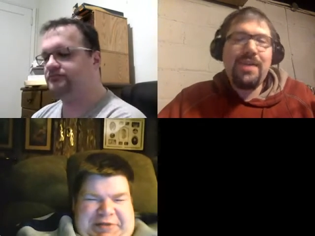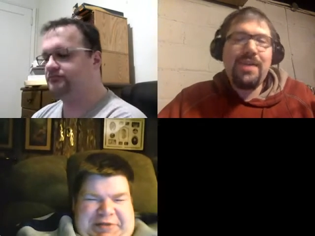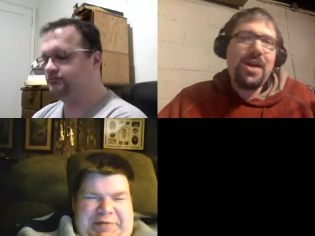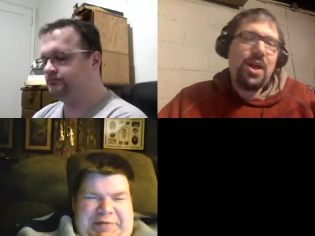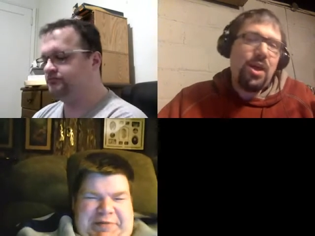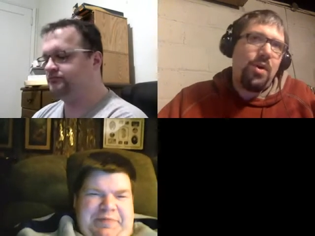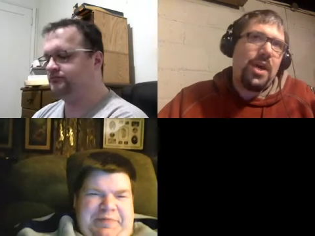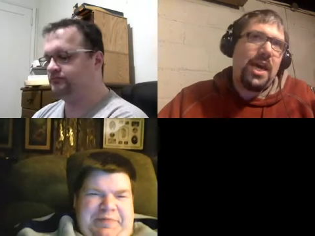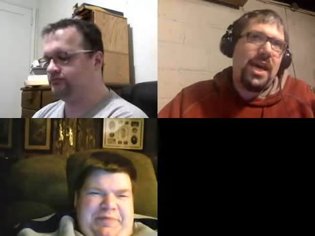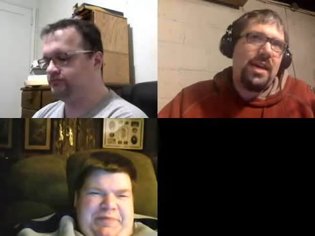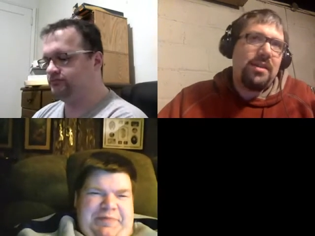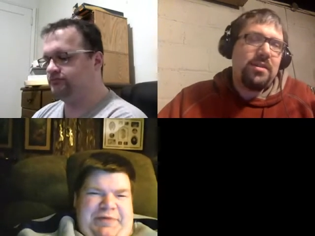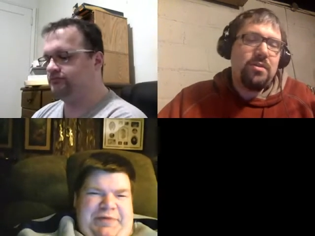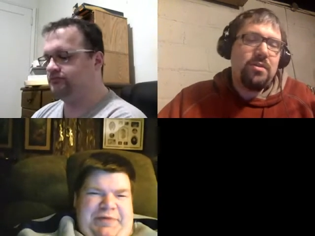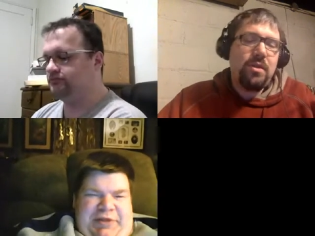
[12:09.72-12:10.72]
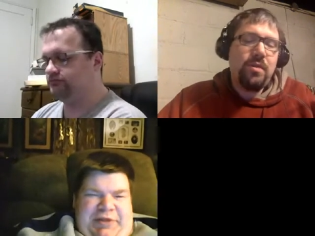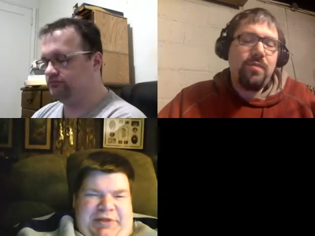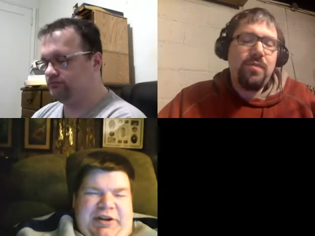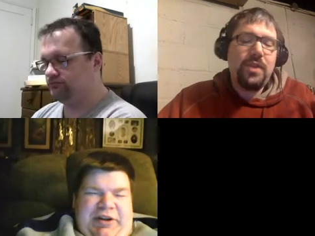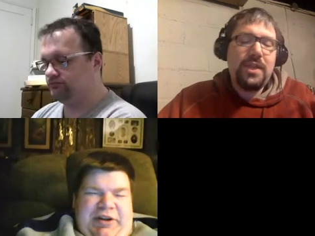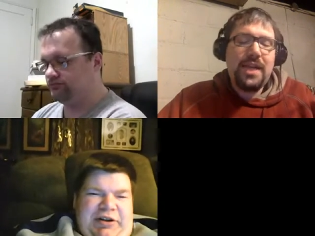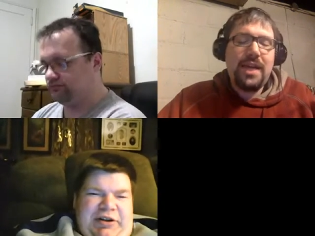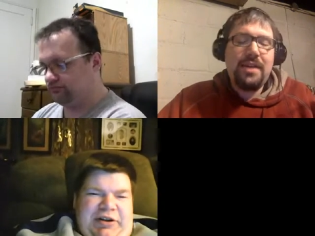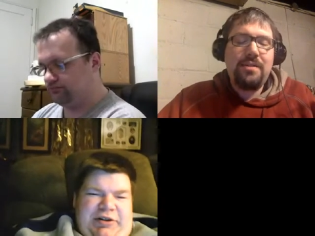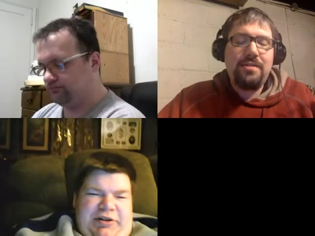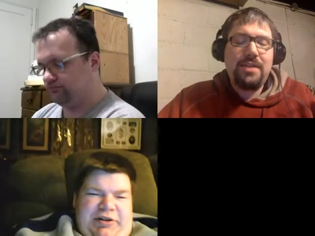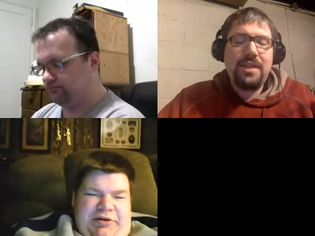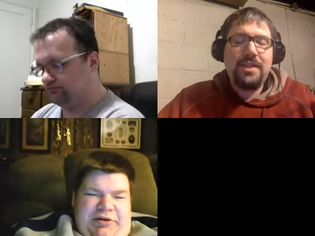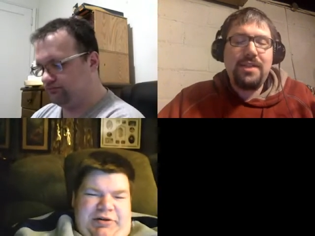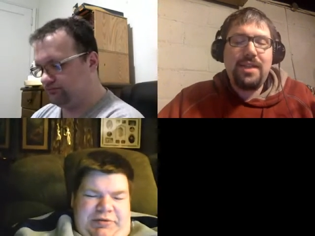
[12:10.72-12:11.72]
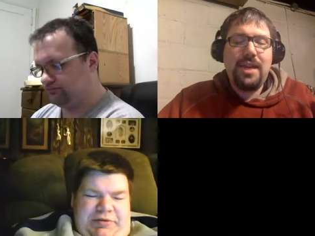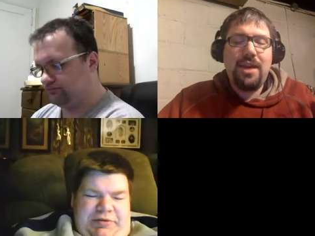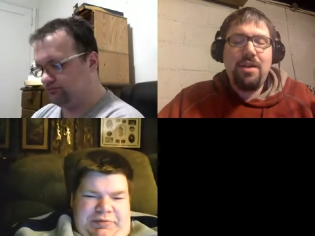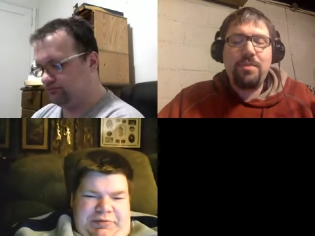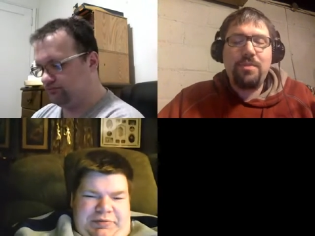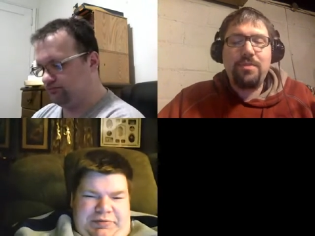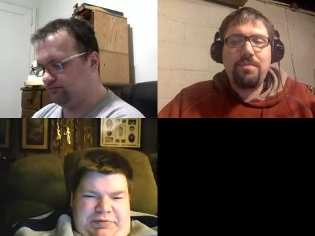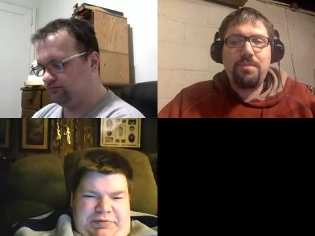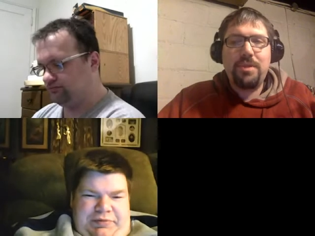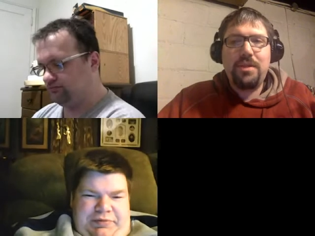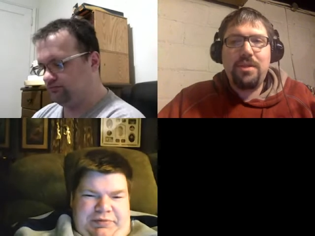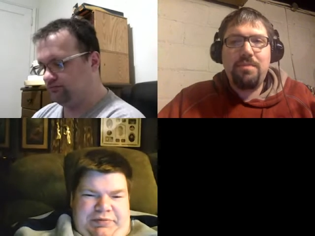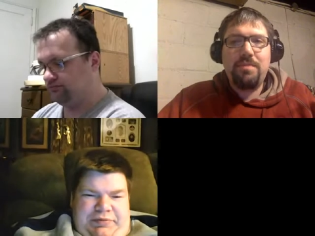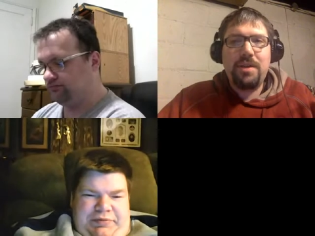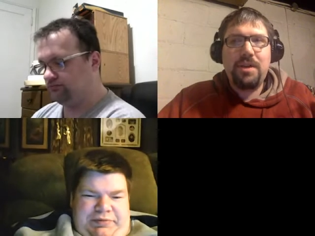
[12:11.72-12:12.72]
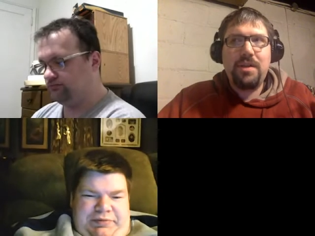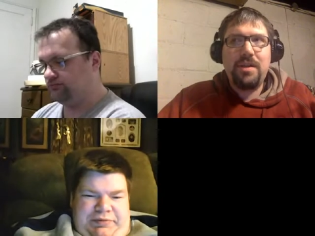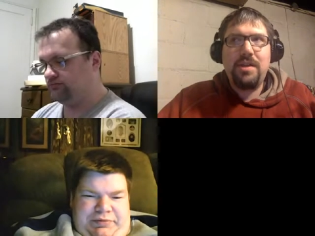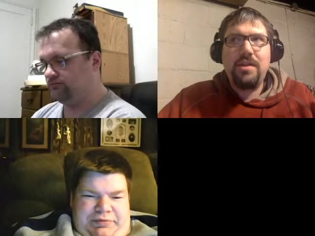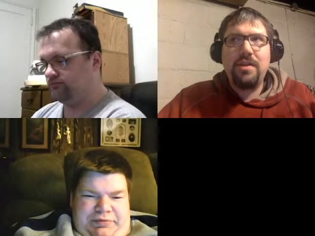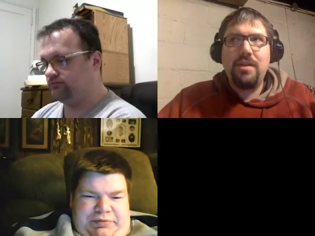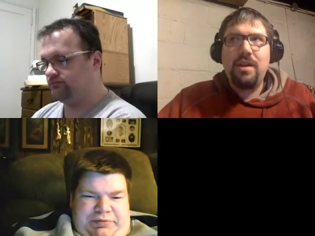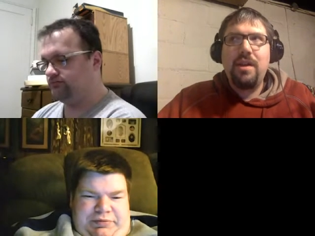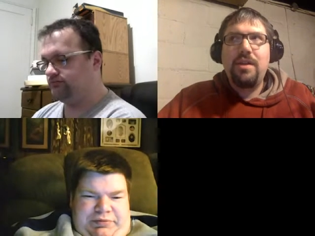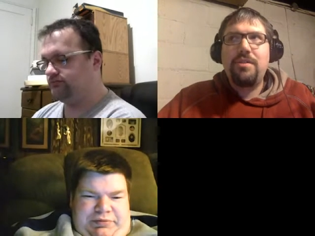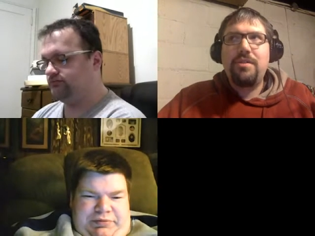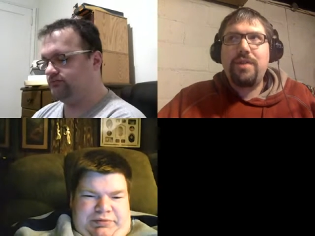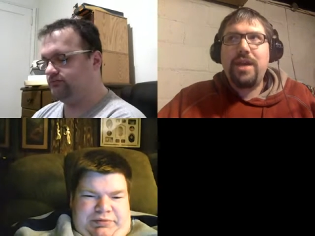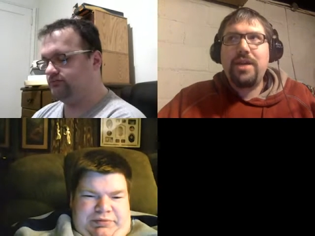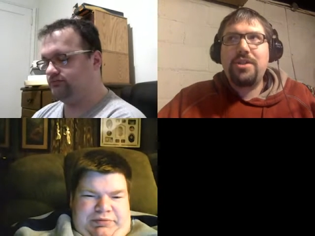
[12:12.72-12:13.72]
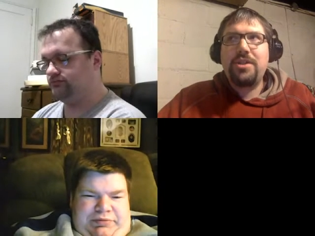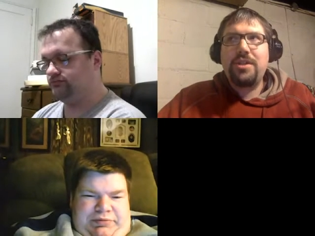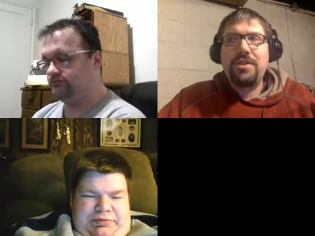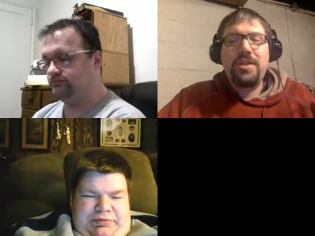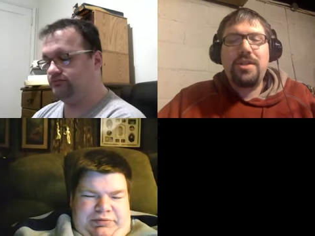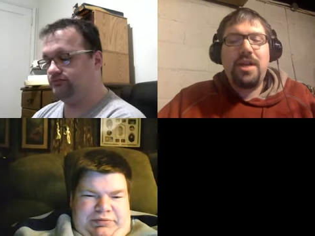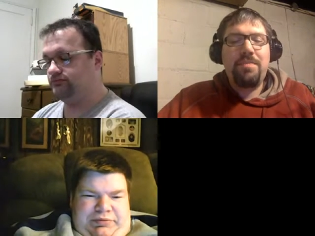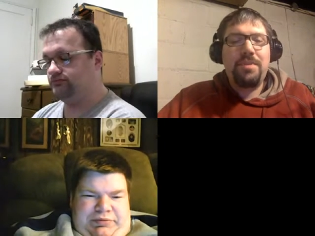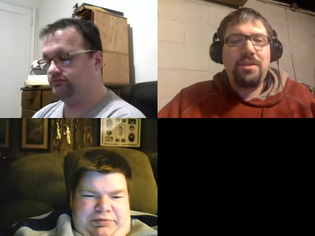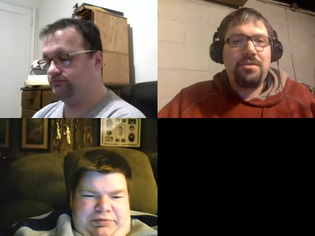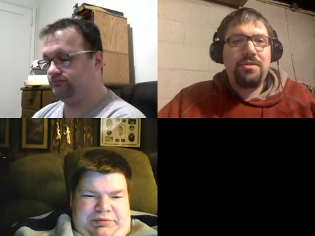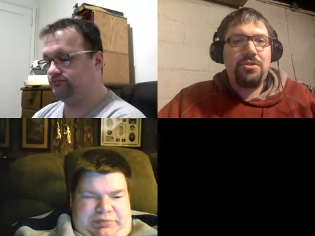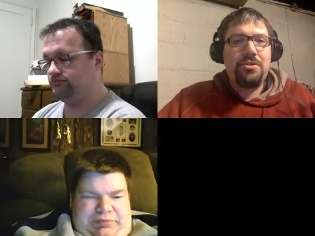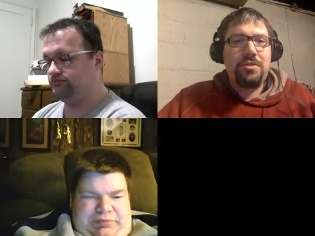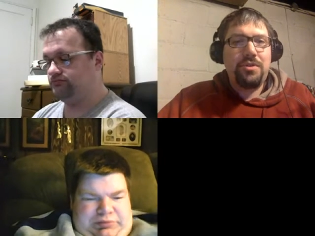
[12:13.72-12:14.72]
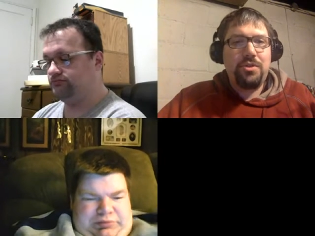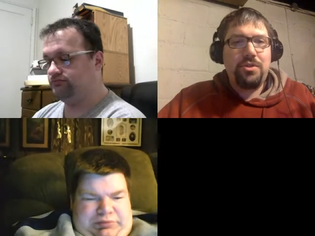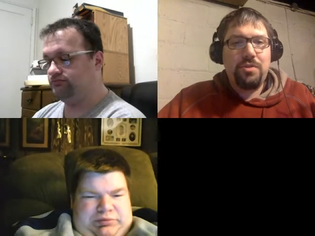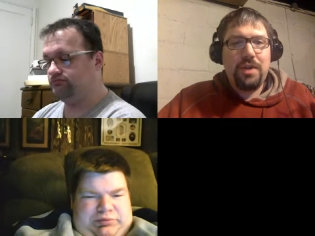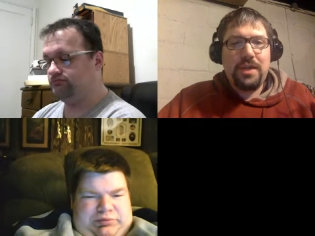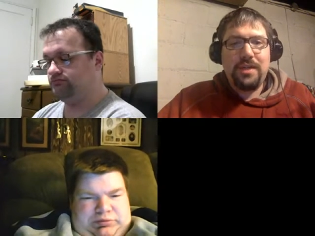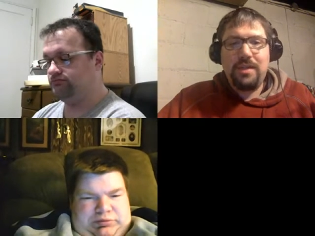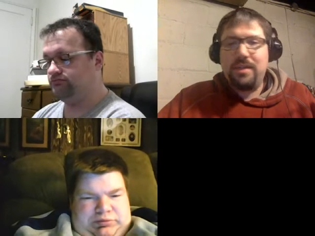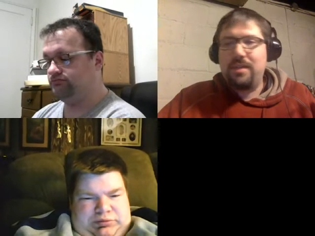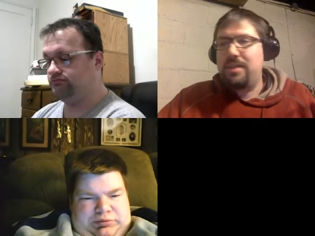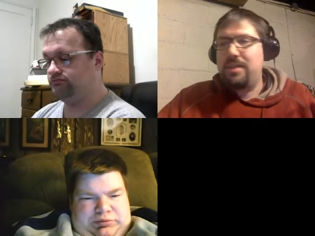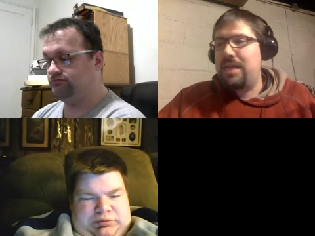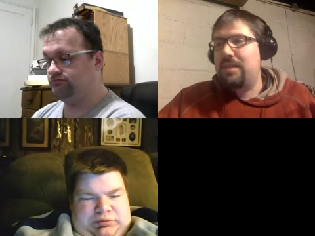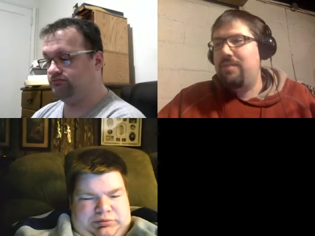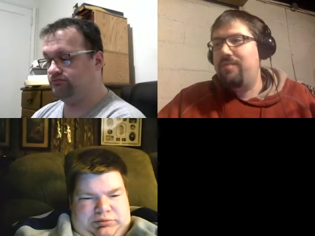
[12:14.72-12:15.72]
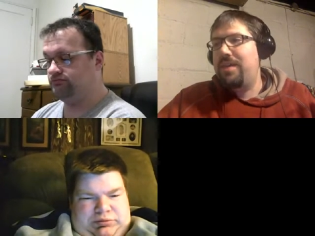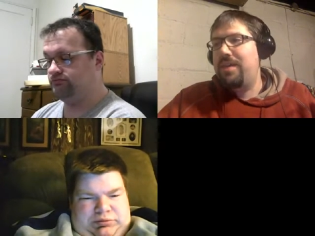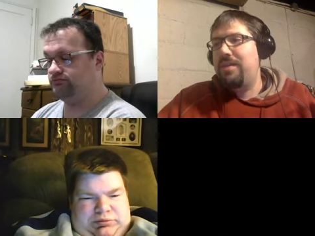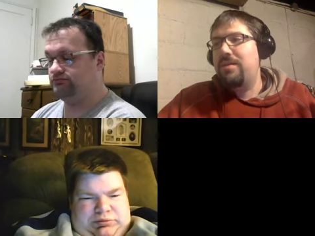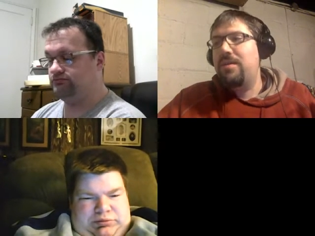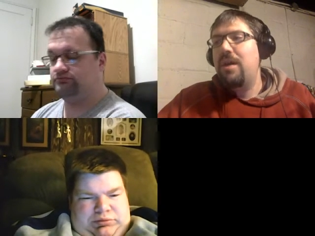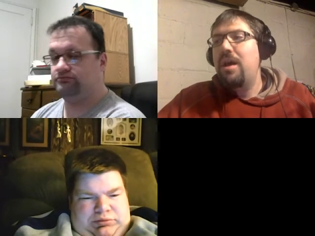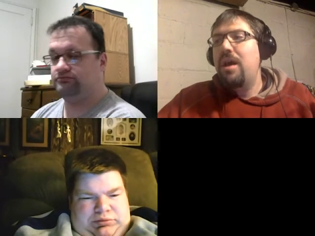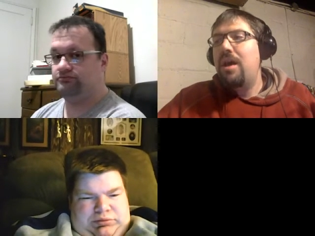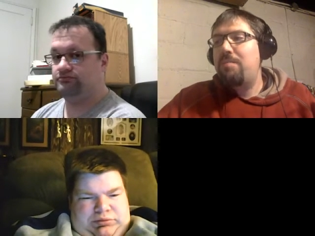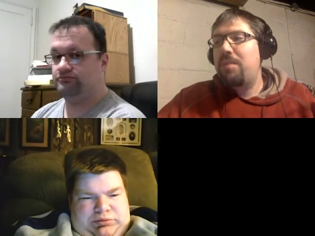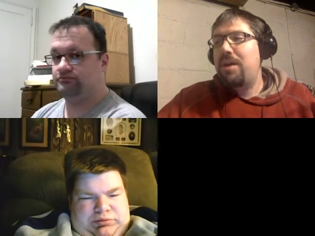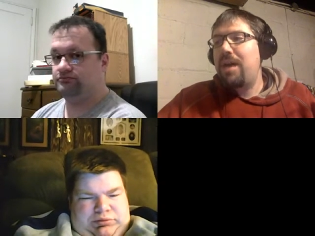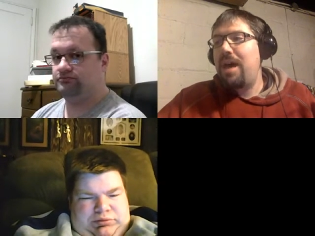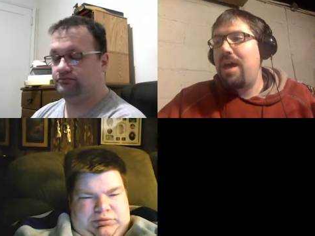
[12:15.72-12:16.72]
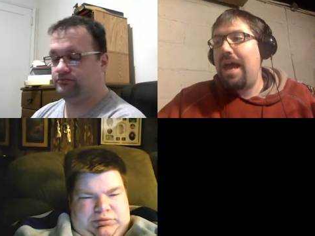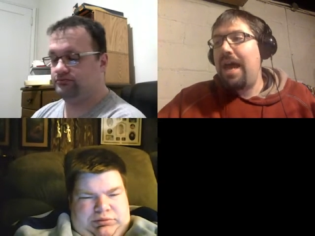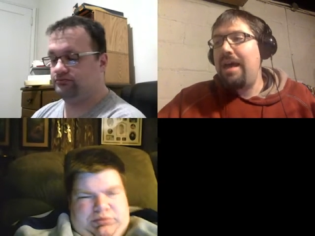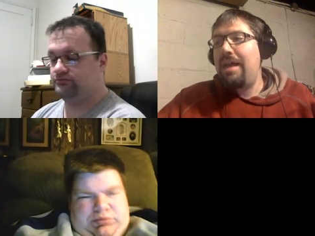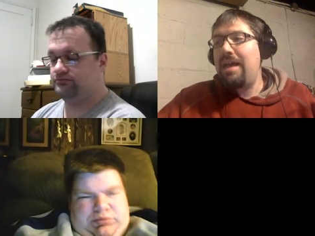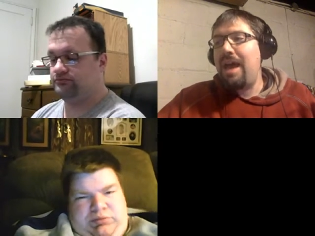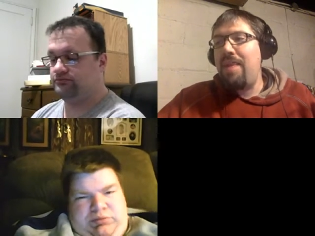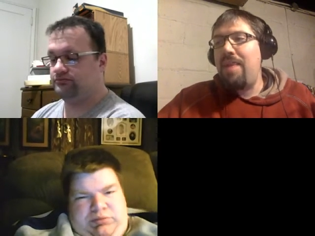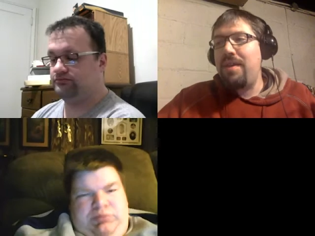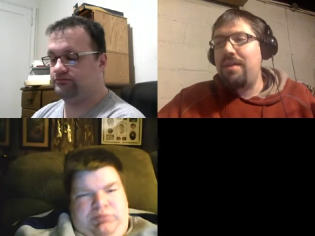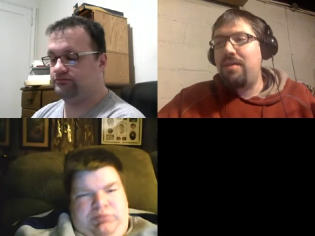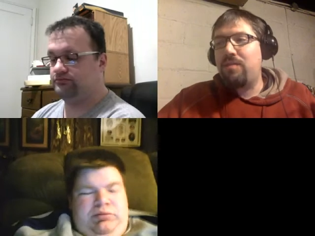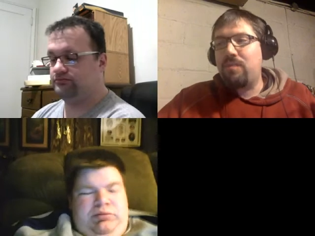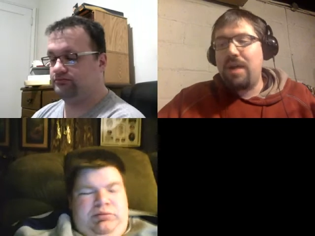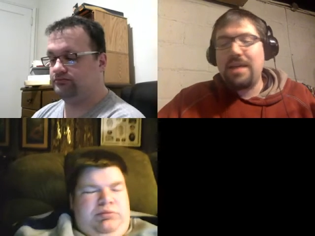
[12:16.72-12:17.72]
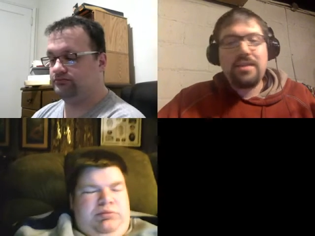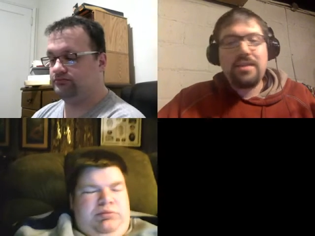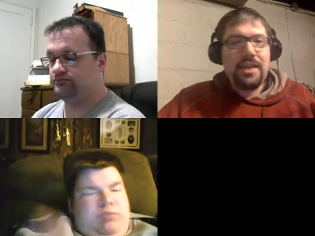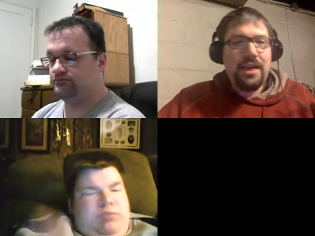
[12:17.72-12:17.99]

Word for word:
Speaker 1: eh, okay, so hopefully that that helps, but apparently reaction has not been too, too great to these kinds of things. But I, I, I think the wrestling